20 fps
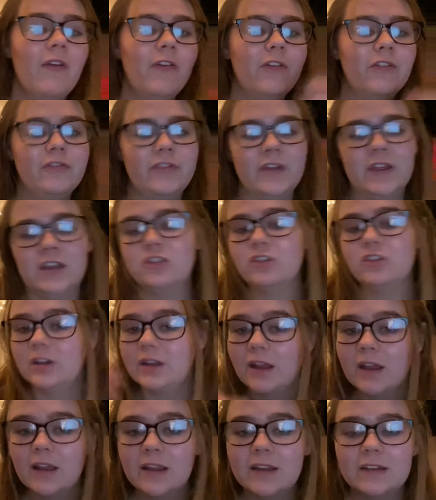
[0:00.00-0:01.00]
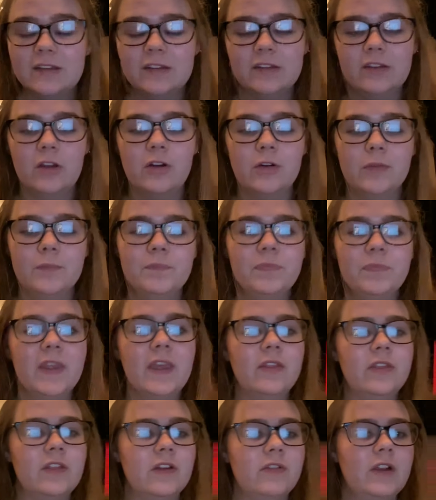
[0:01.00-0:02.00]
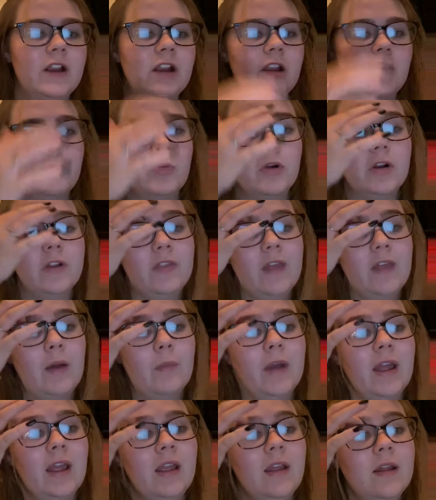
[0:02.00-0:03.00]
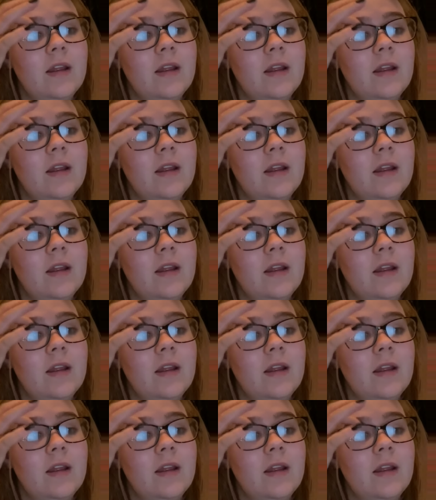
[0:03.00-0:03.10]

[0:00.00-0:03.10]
fish and hunt, so they're very important that way.